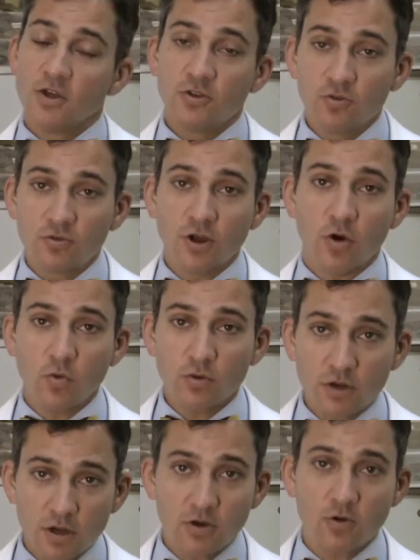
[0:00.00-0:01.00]
You don't
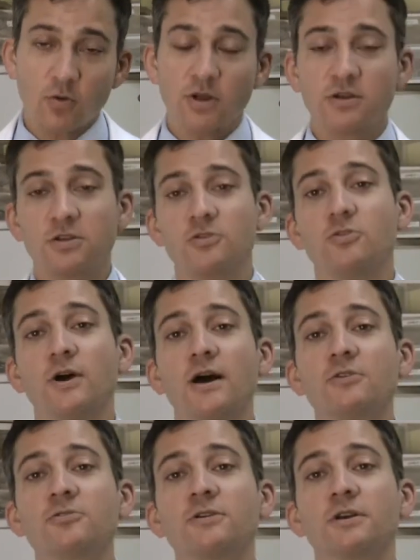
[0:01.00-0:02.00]
know until you
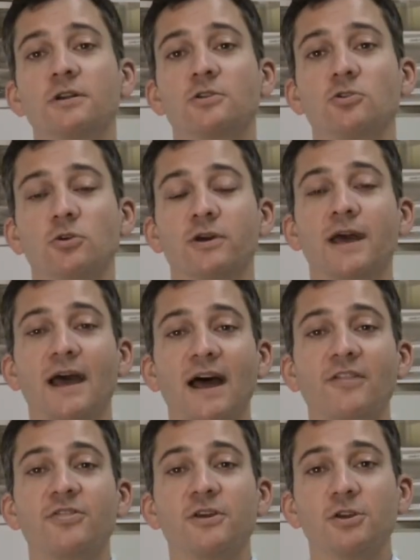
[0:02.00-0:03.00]
actually get a look
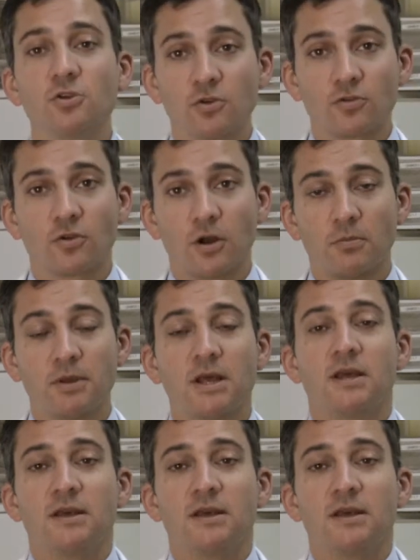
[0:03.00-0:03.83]
at the eardrum